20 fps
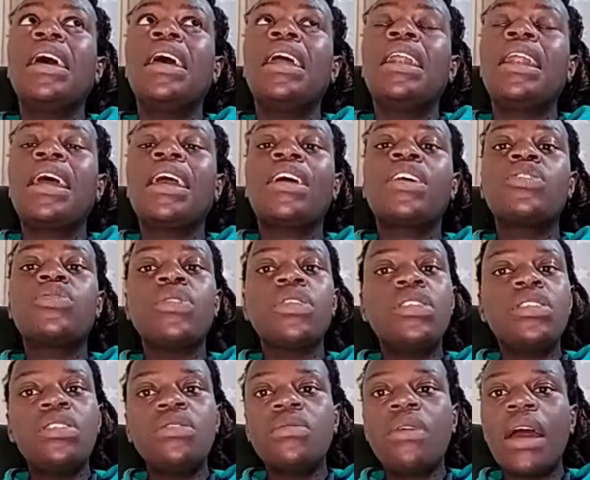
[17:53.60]
like
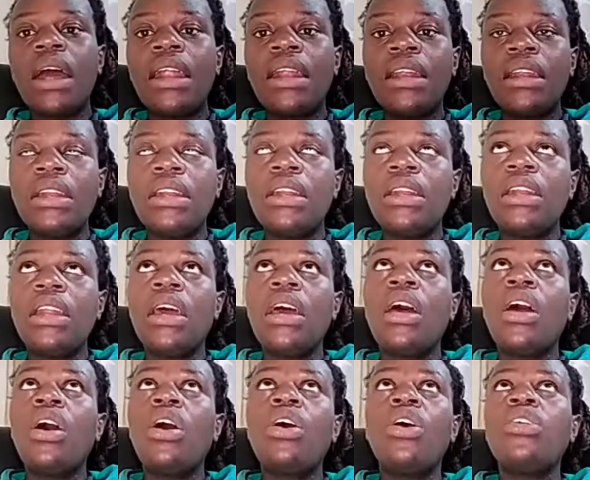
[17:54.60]
21,
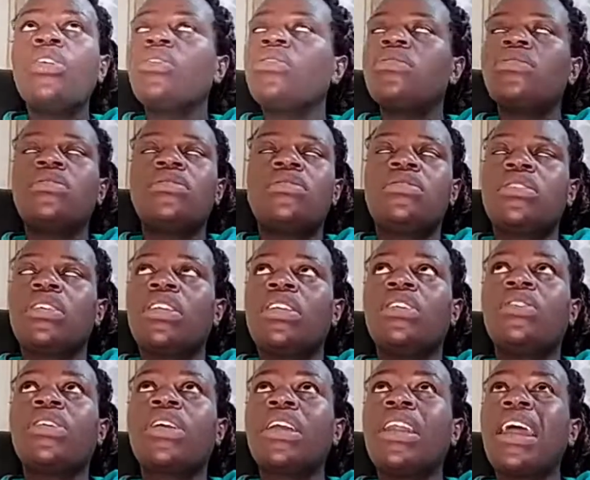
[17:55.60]
no, not really.
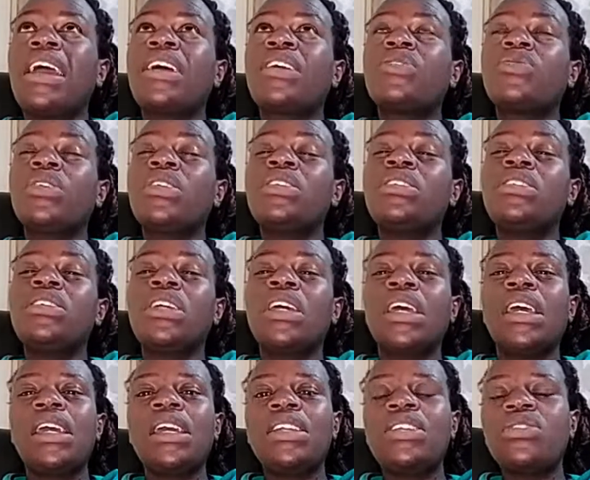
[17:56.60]
Okay, like
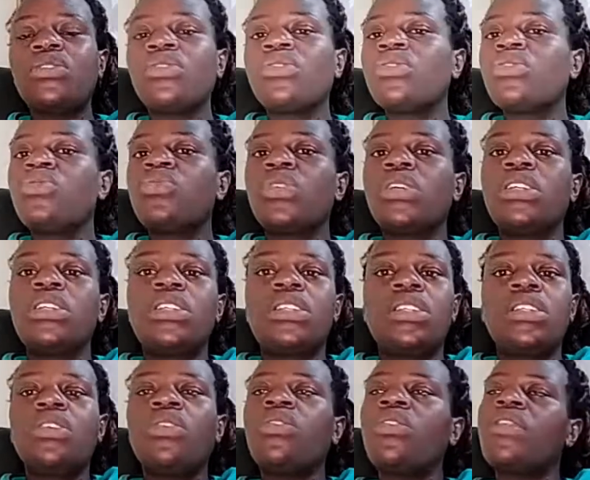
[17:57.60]
28 or 20
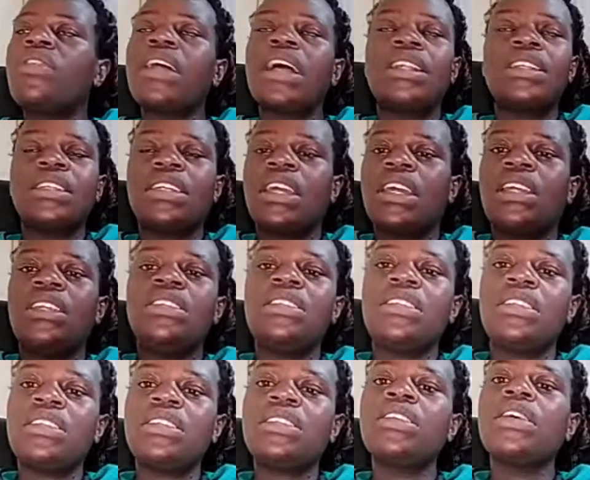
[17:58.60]
or 30
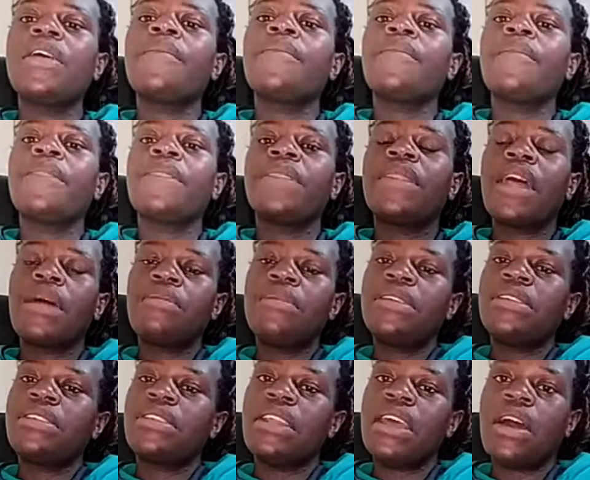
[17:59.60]
kgs. That
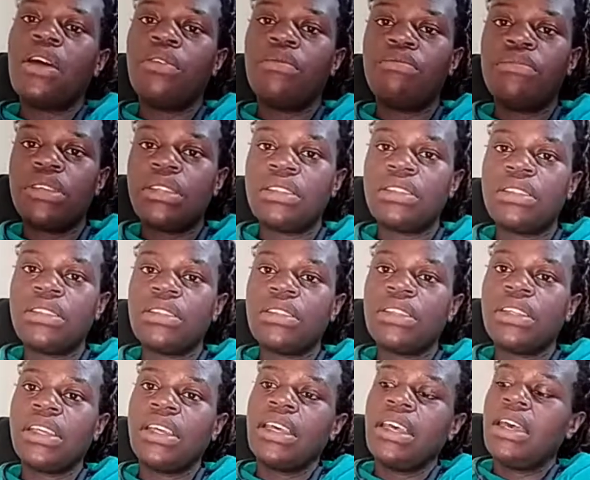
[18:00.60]
means they are obese.
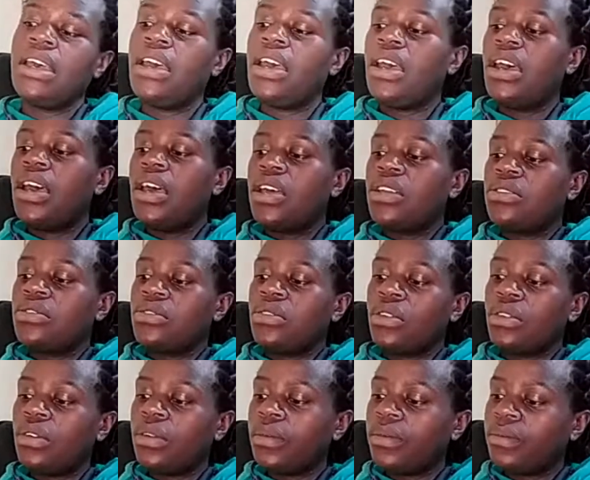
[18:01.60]

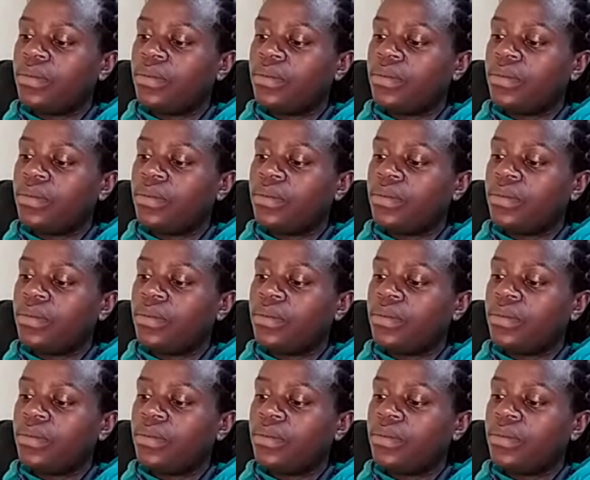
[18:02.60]
So